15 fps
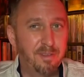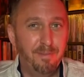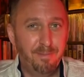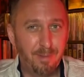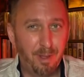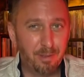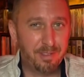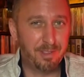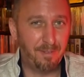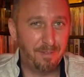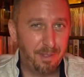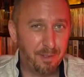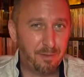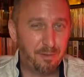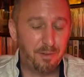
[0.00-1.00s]
most of
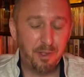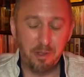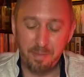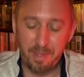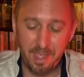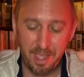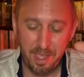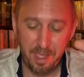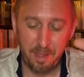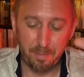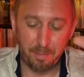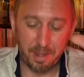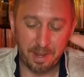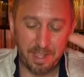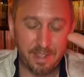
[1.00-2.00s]
this film,
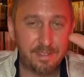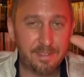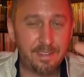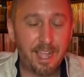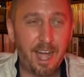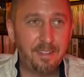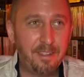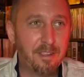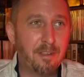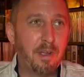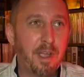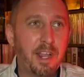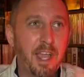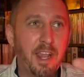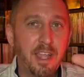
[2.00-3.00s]
but it sounded
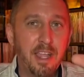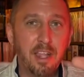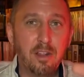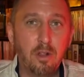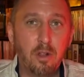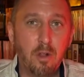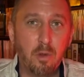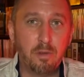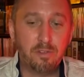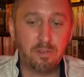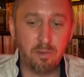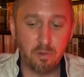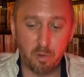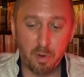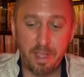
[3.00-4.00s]
great and it looks
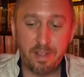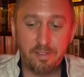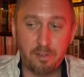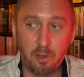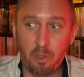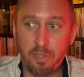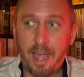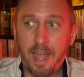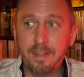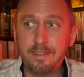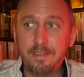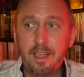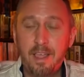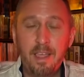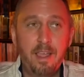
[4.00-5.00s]
great. So
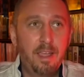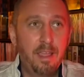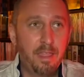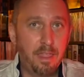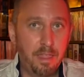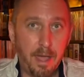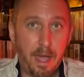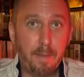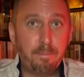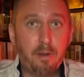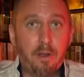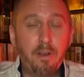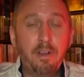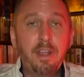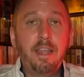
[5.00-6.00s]
that's that
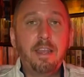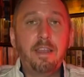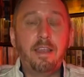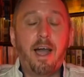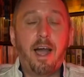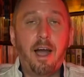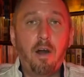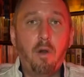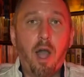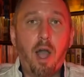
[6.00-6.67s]
part. And now I